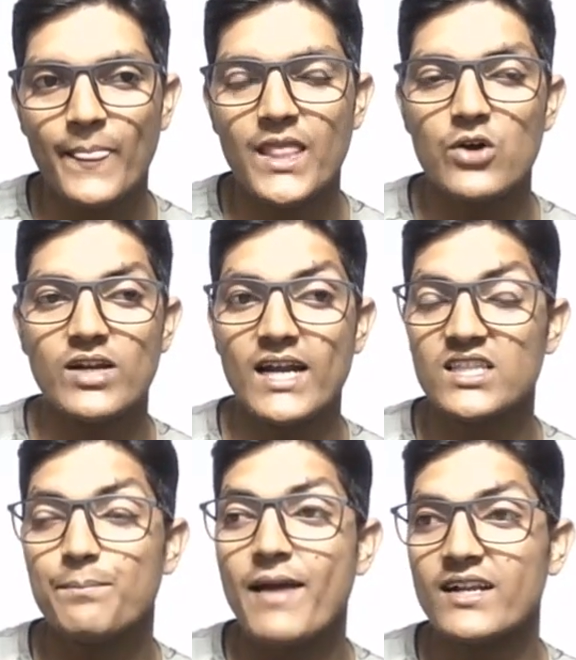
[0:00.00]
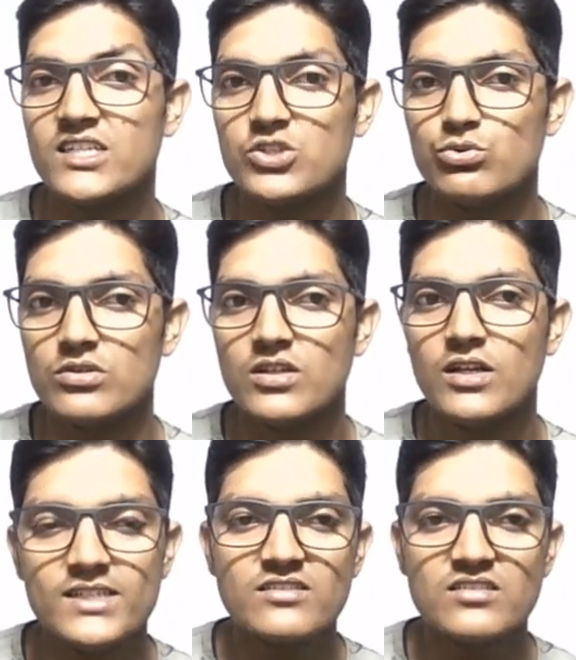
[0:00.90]
Now regarding the magnitude,
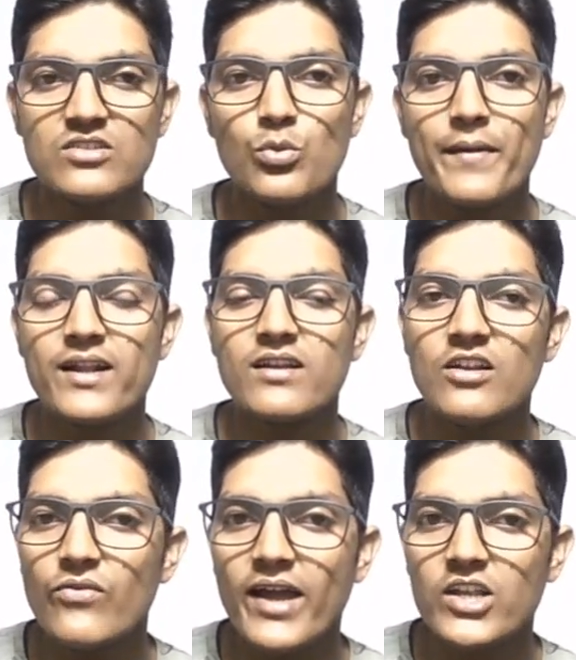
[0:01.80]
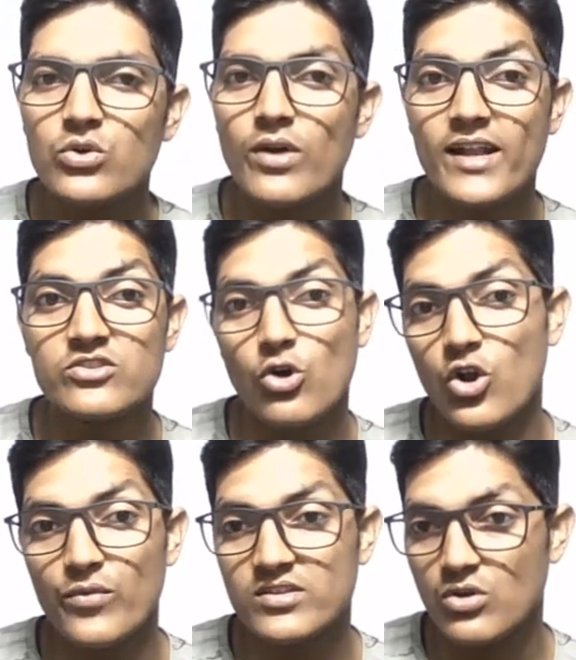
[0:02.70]
it's a numerical value and is
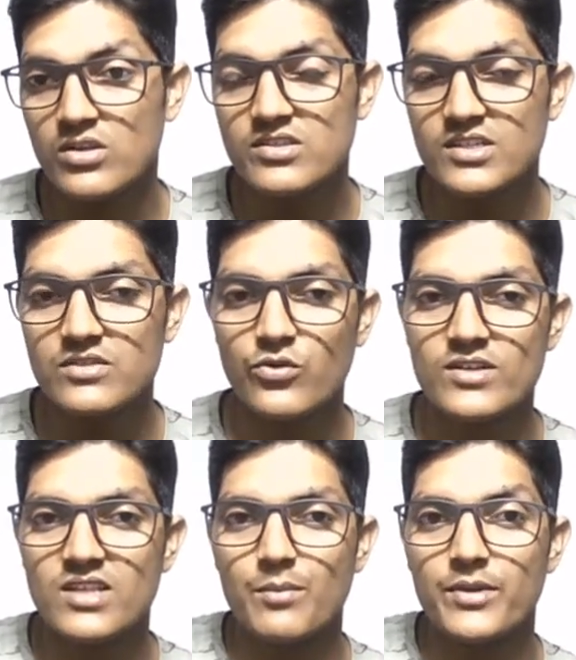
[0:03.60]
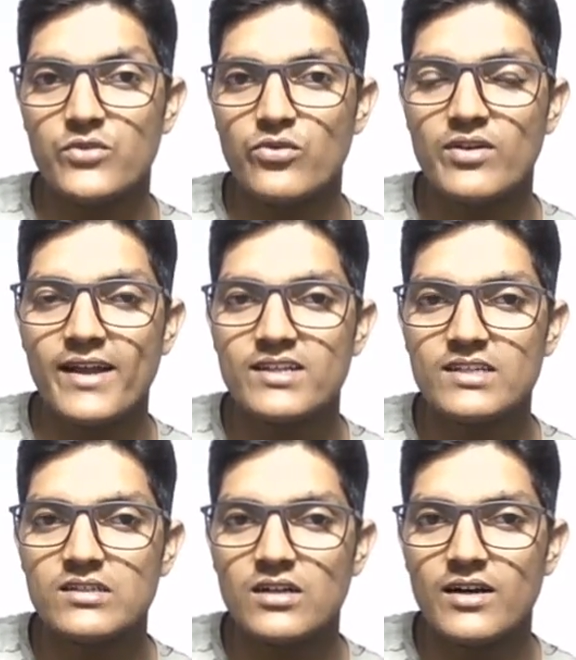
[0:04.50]
always constant. For example, if you're
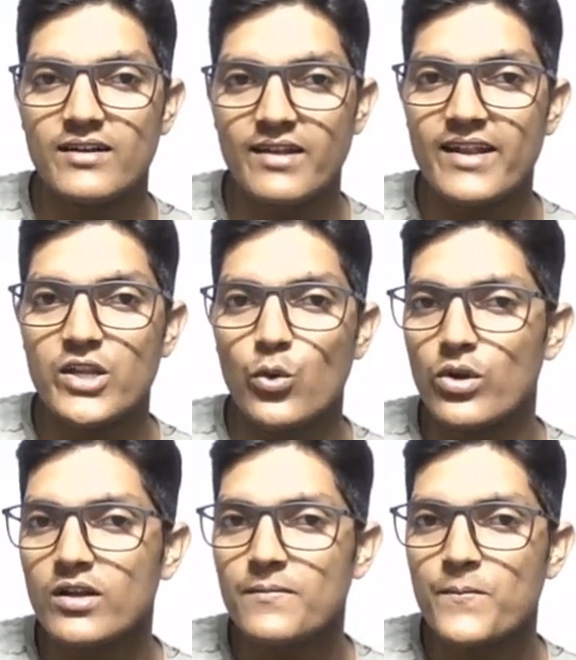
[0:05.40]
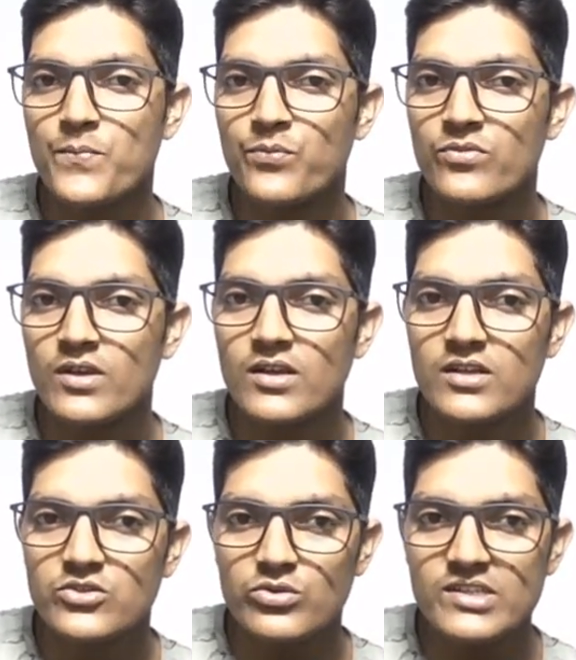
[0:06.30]
writing 10 Newton,
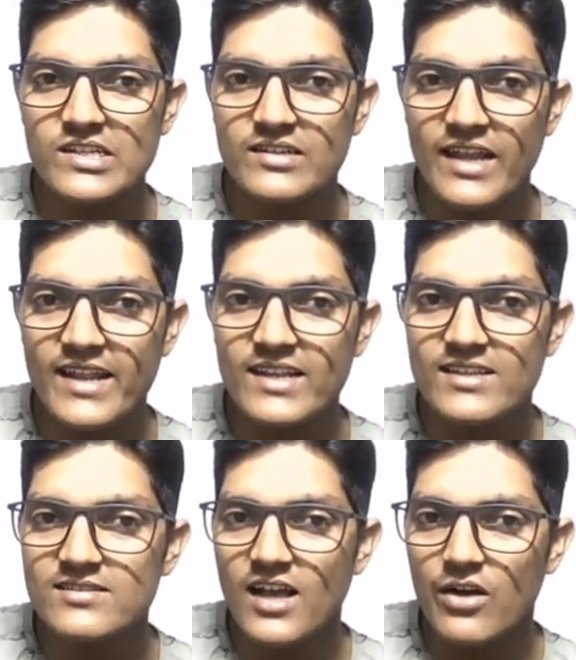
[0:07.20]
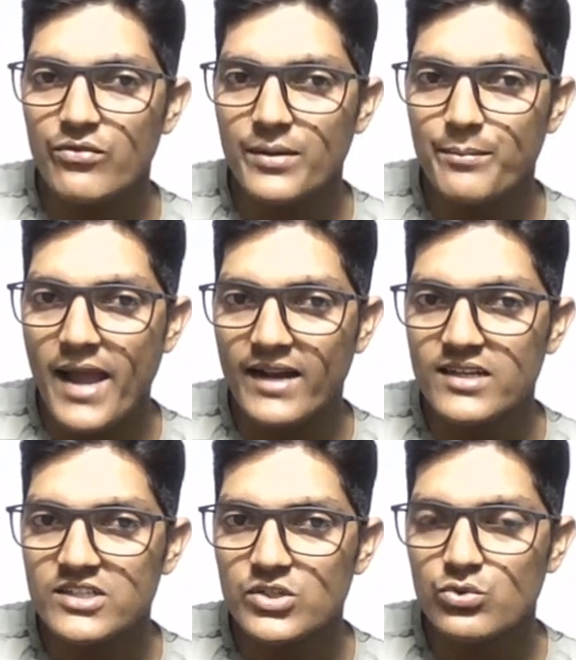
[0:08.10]
so this 10 is our
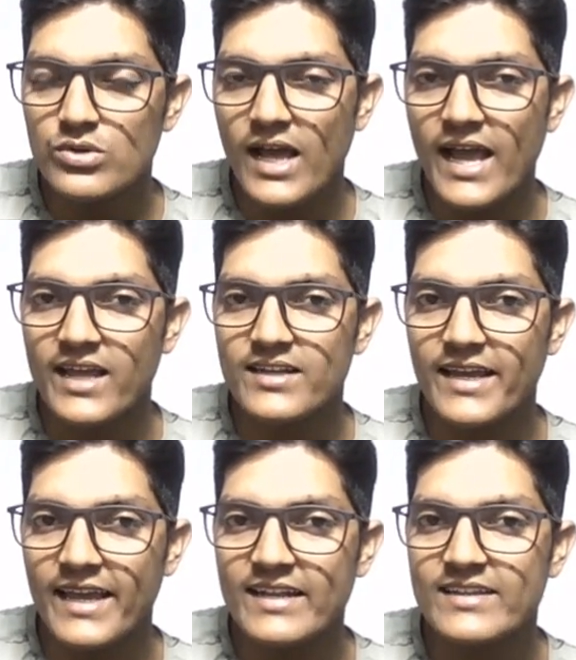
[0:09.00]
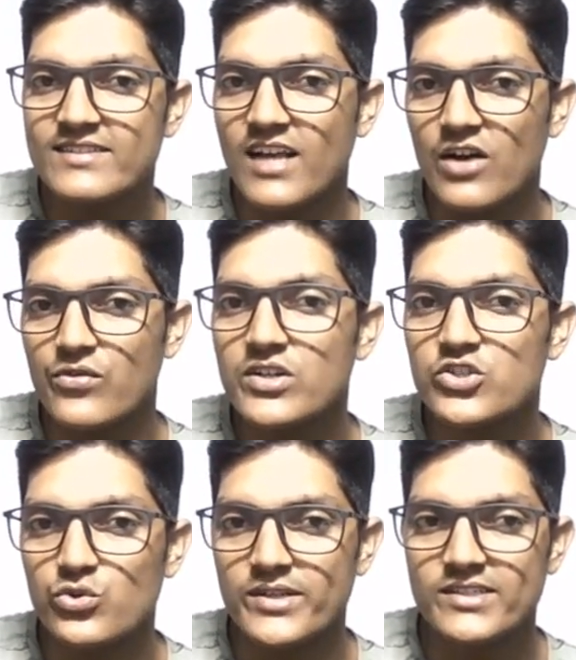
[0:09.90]
magnitude and n is our
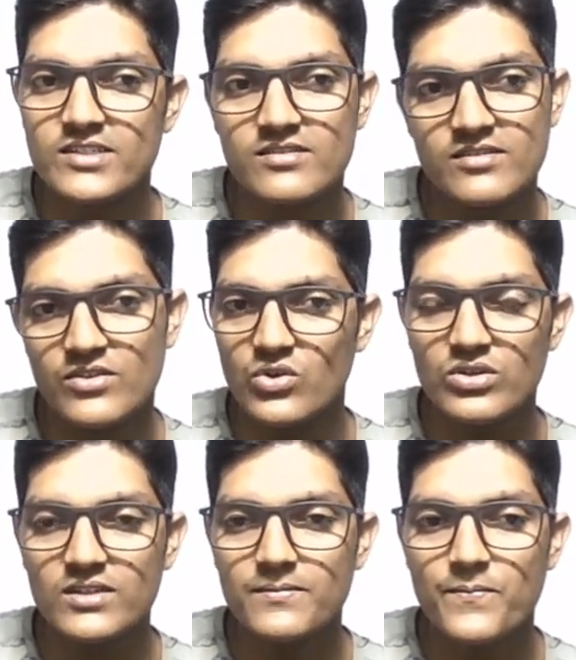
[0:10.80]
unit. Okay.